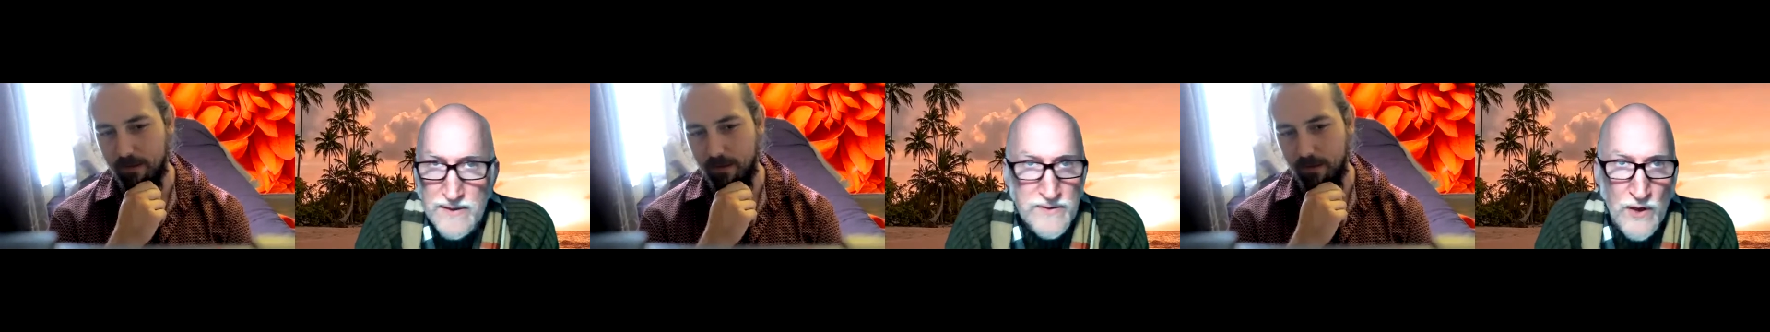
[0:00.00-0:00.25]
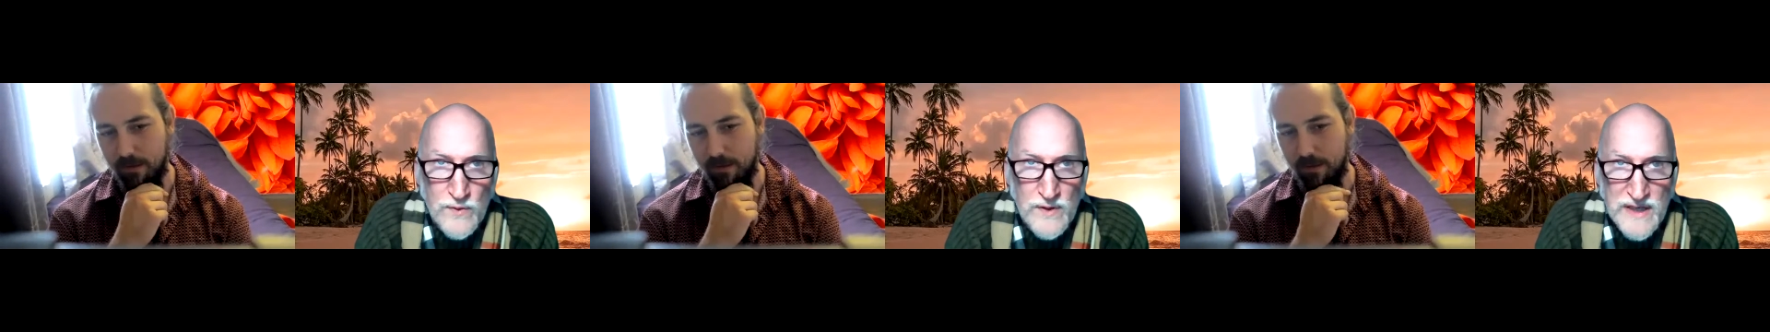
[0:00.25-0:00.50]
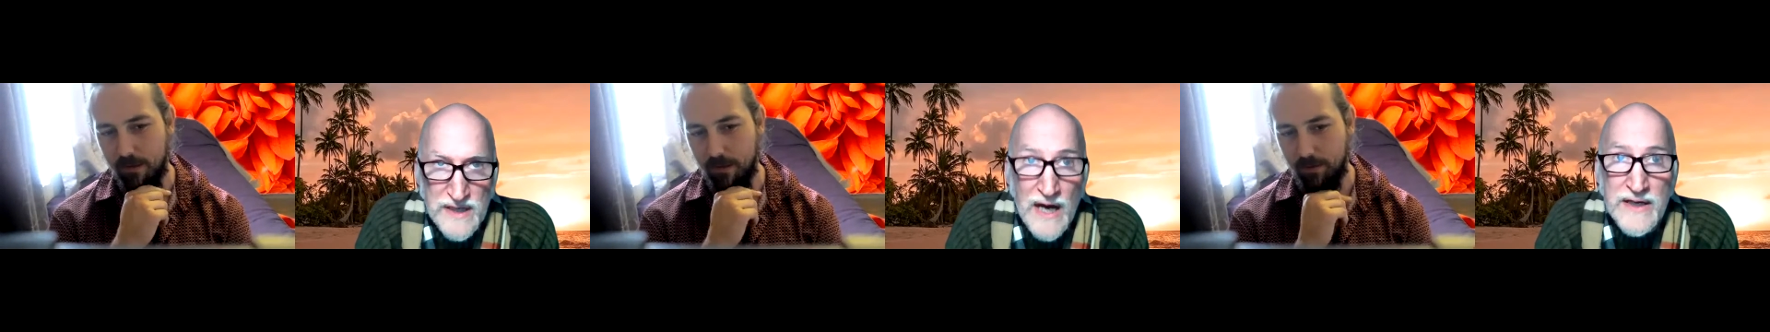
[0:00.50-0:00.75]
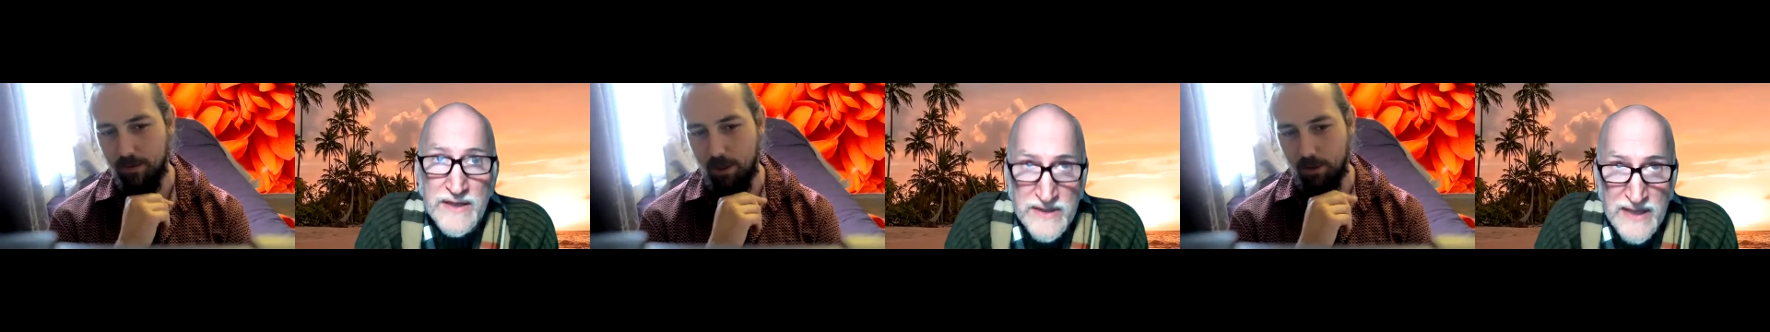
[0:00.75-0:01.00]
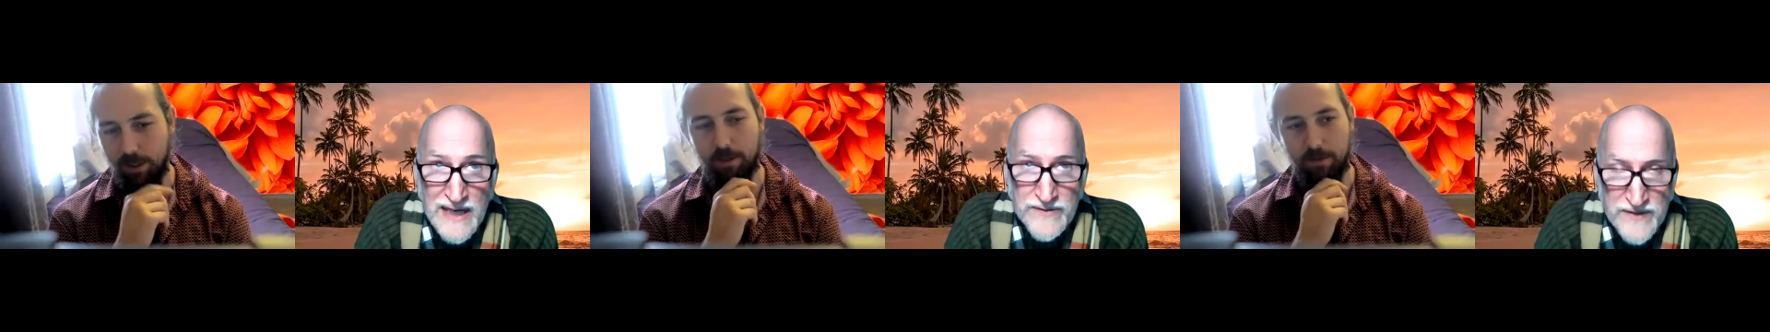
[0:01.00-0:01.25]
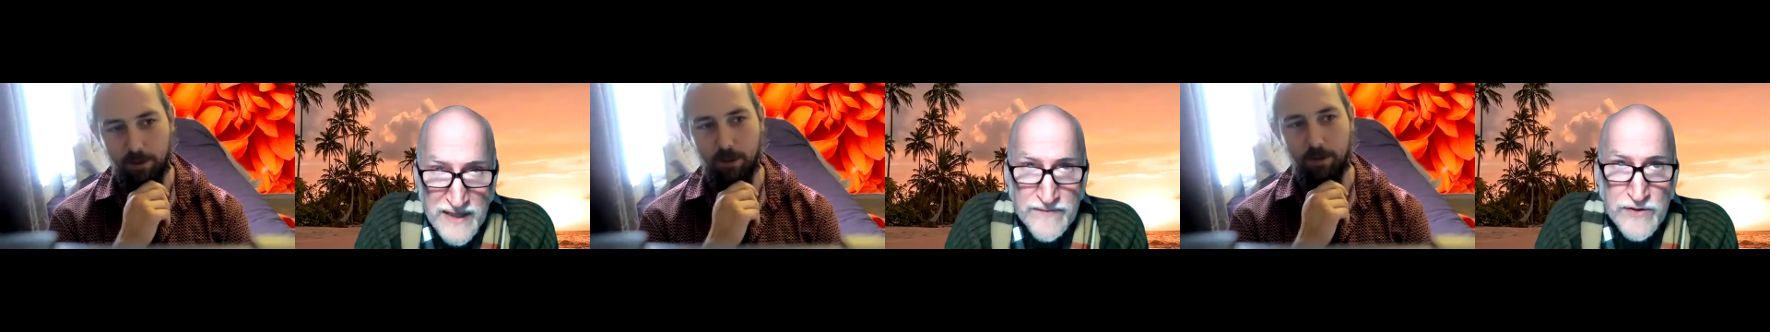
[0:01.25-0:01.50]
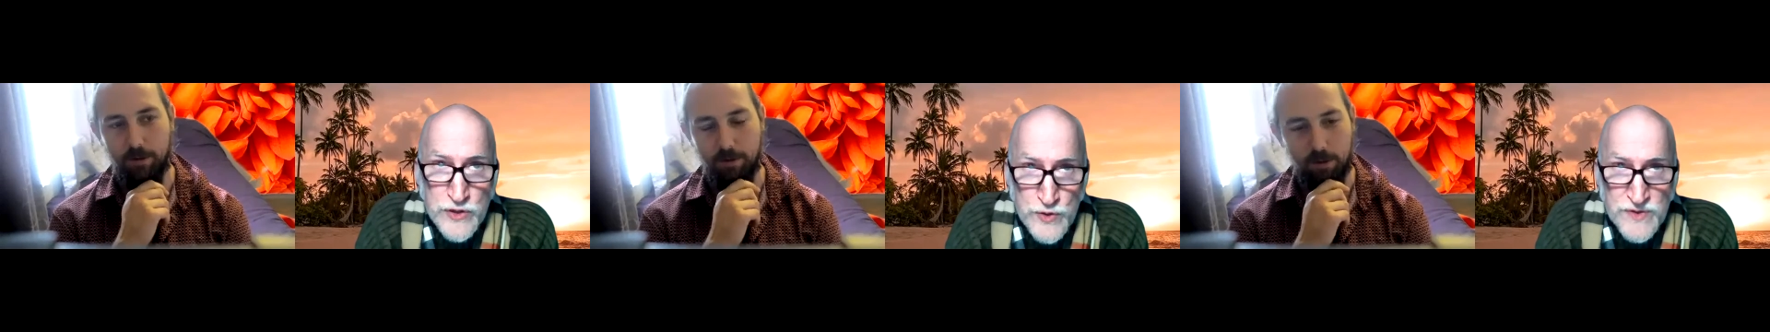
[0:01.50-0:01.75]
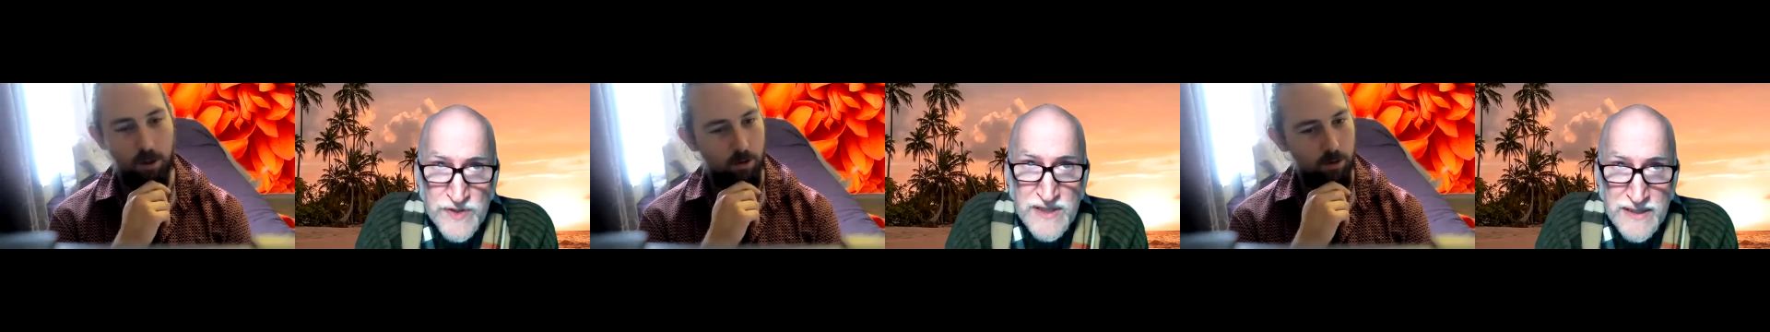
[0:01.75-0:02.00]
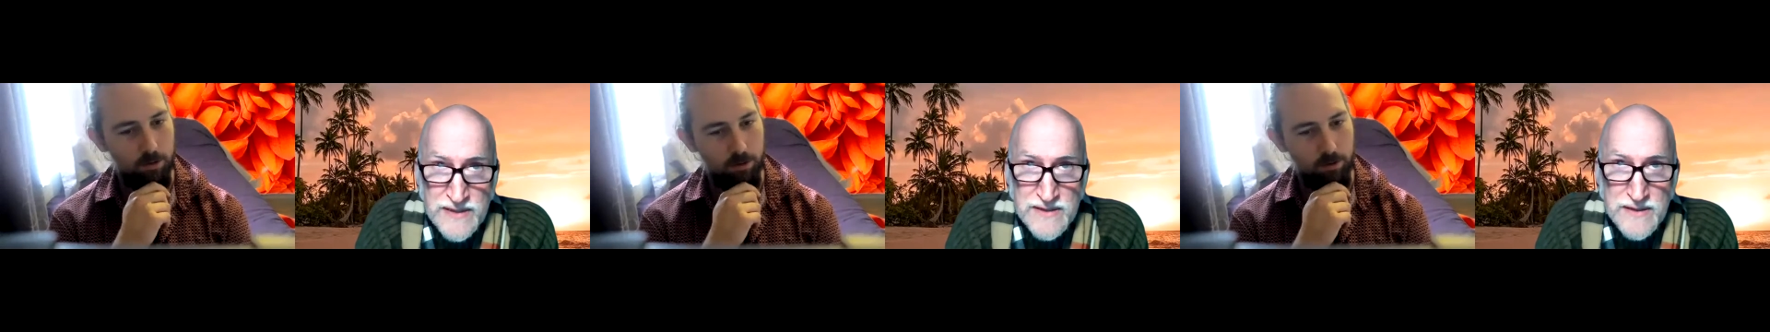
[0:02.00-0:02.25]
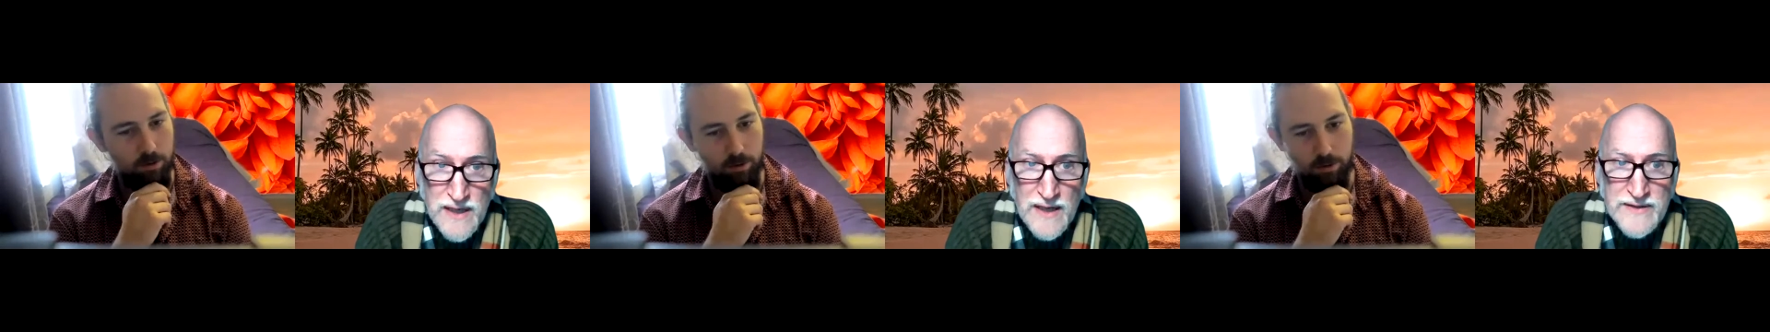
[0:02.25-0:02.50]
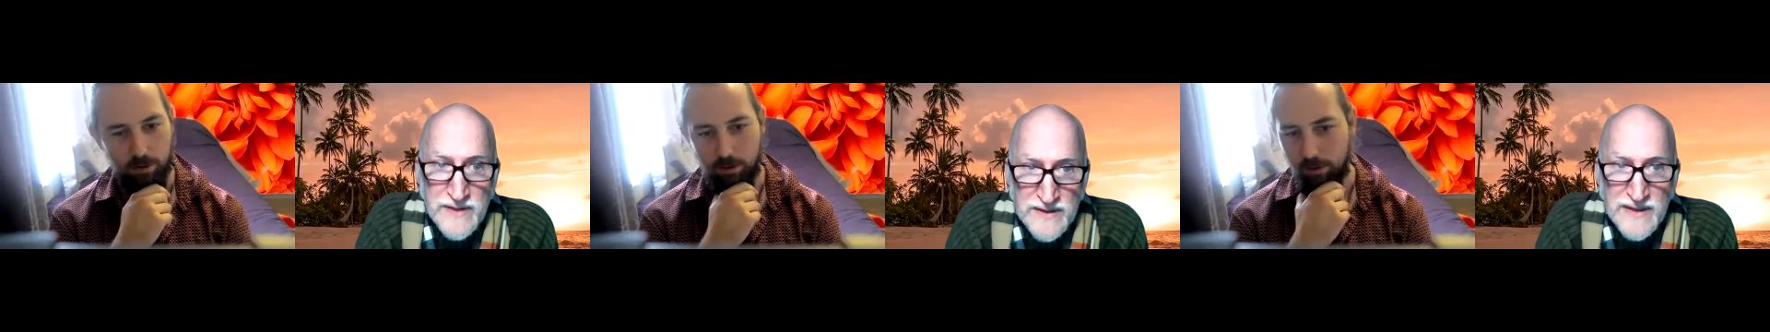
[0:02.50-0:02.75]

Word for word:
Speaker 1: No. Uh, okay. Yeah, they've used no. it. I, they,